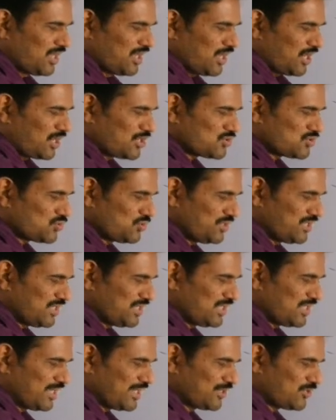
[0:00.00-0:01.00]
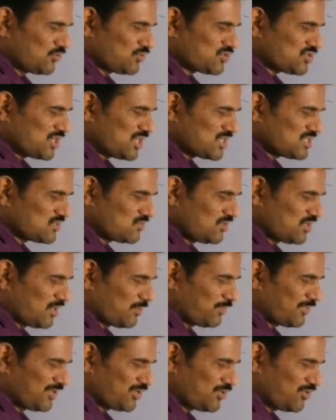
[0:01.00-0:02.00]
And so then negative charge will
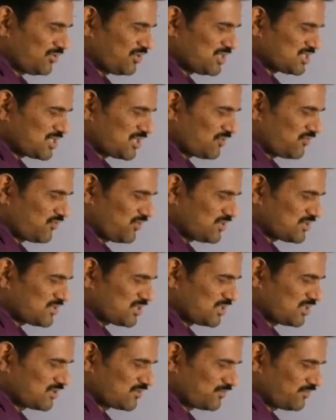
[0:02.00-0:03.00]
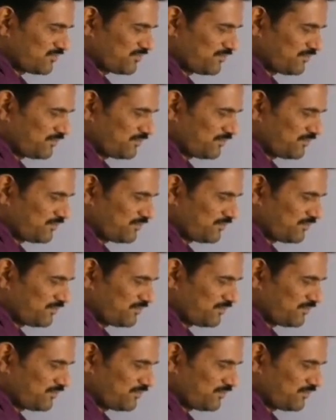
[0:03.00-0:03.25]
appear on the surface here.